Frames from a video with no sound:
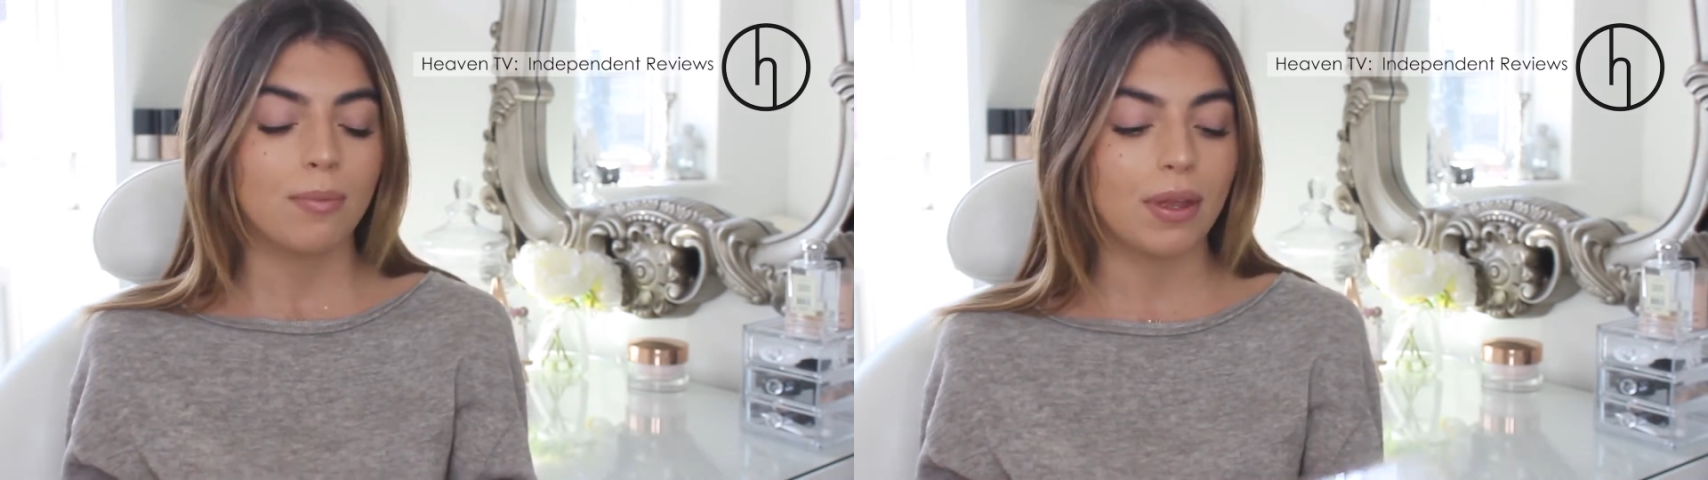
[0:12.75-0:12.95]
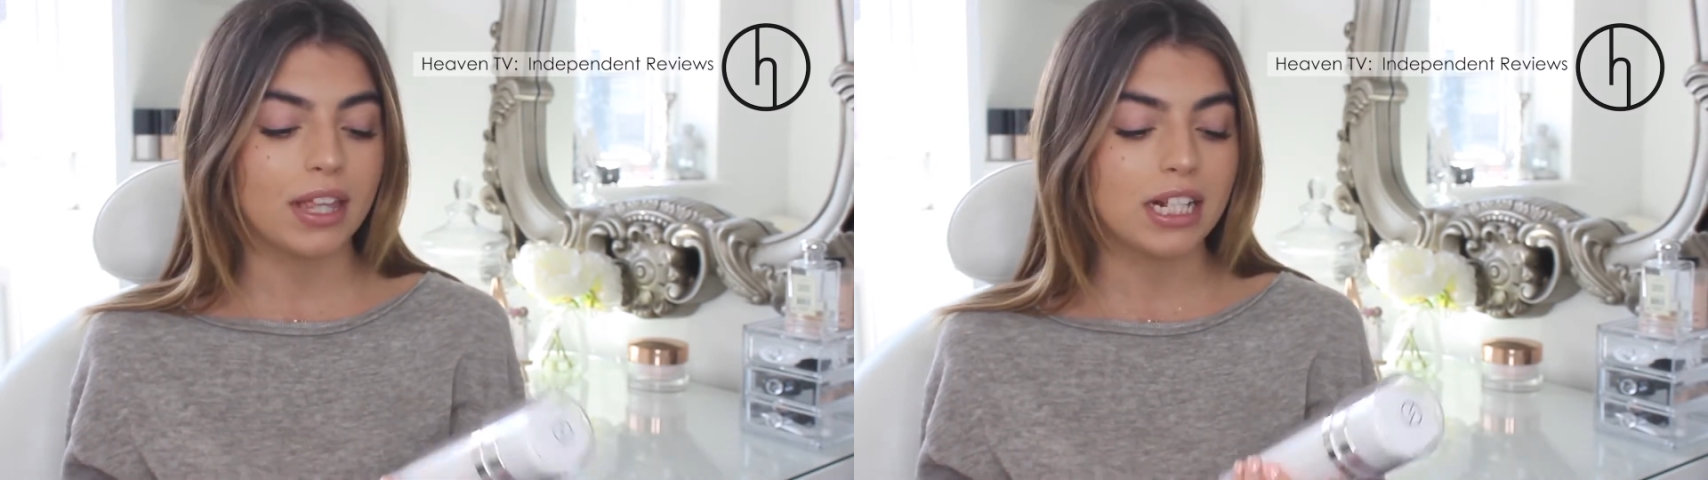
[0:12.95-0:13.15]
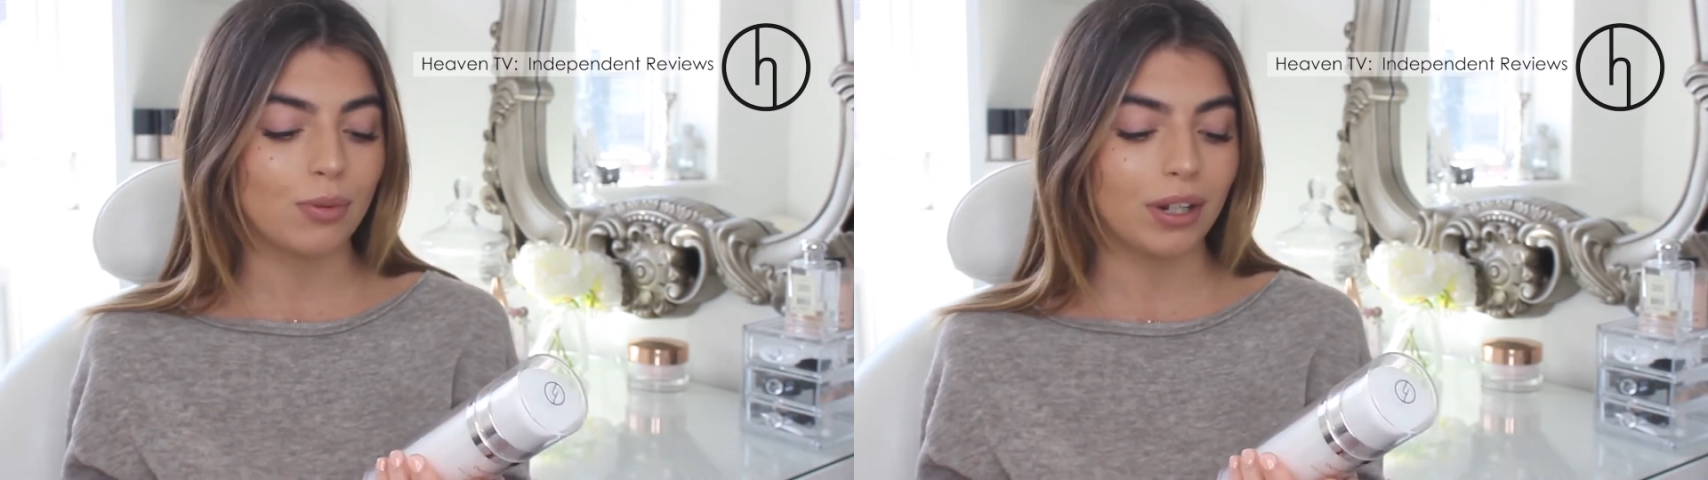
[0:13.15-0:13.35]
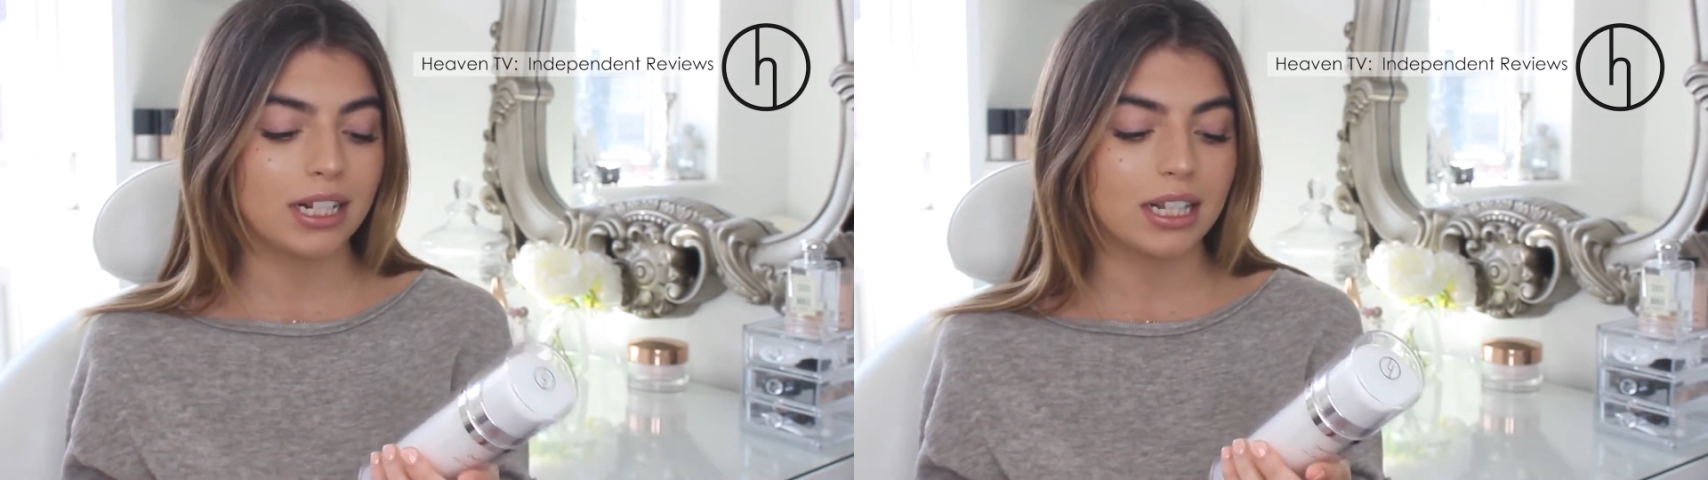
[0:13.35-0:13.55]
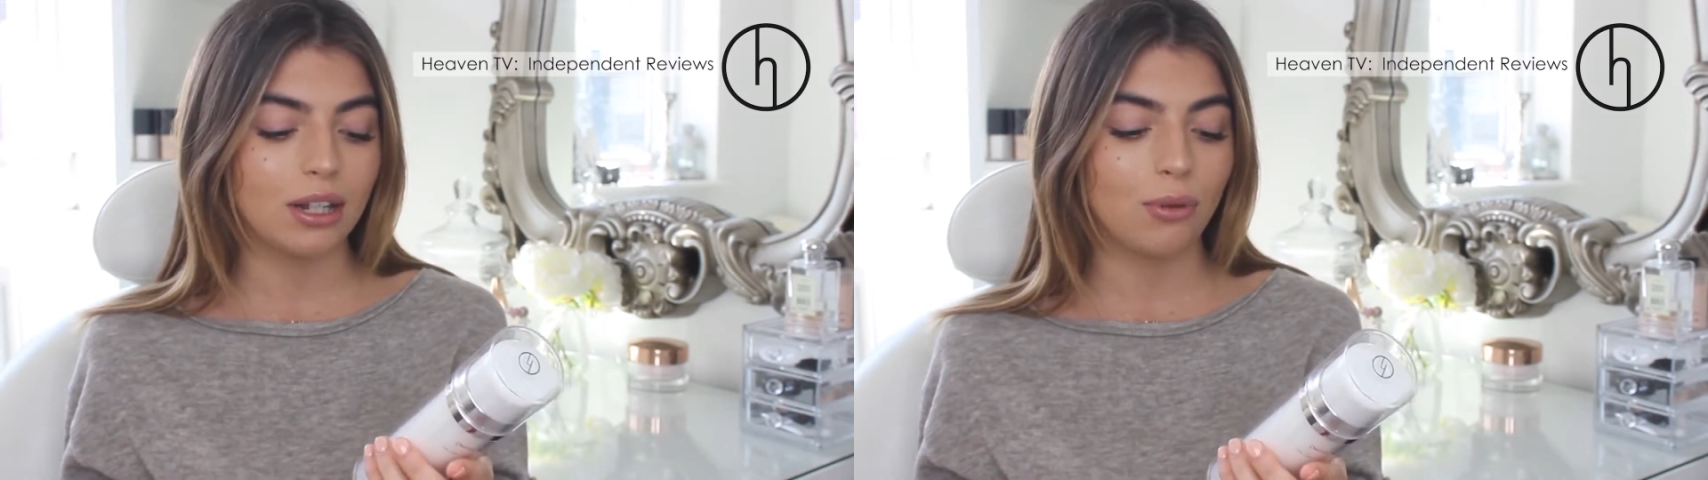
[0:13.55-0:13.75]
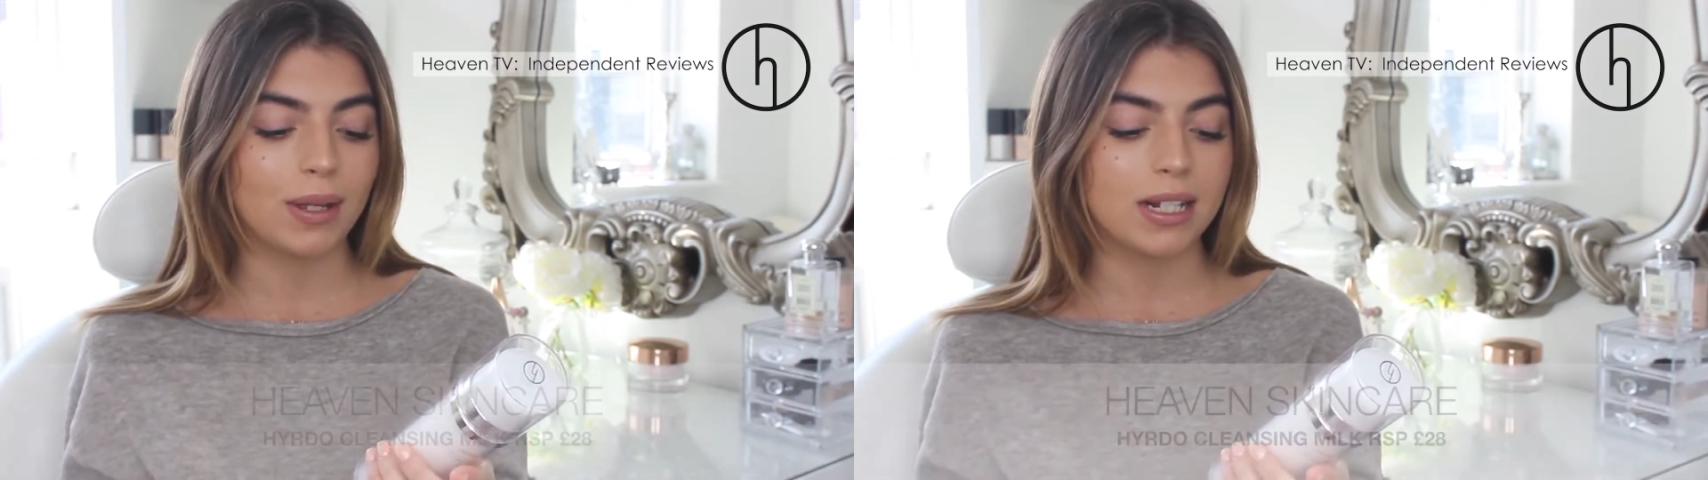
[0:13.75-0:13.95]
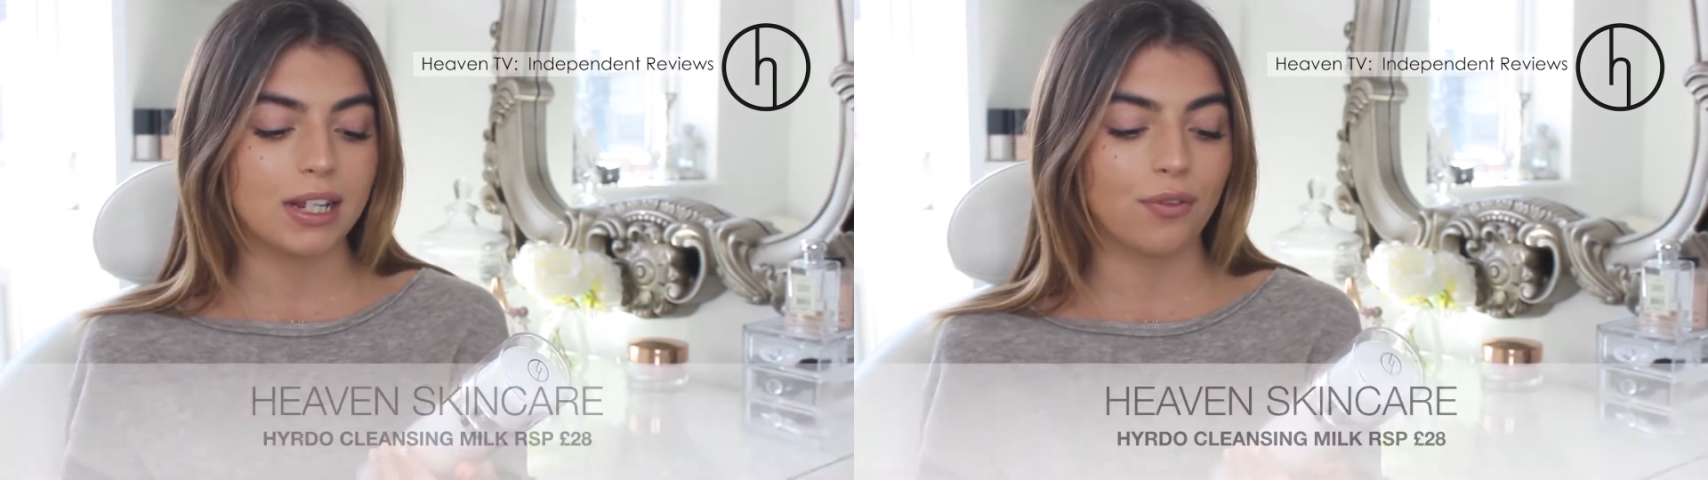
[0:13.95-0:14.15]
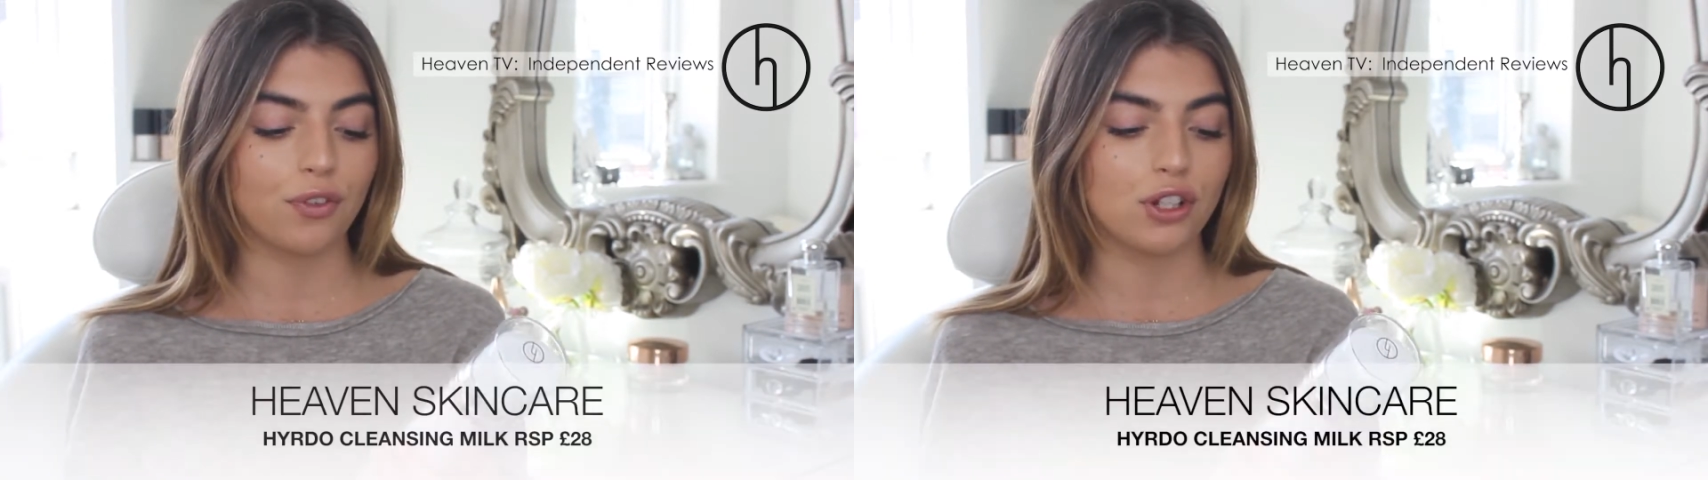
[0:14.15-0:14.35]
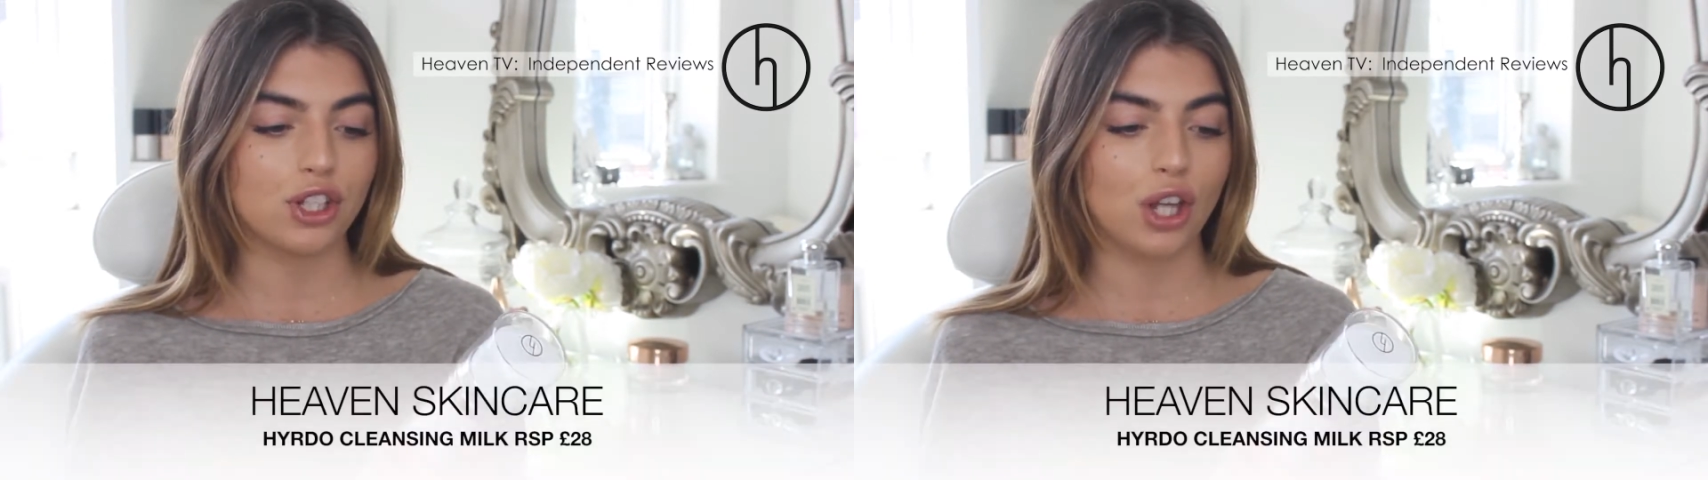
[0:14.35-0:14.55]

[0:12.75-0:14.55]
but this one is a little bit different,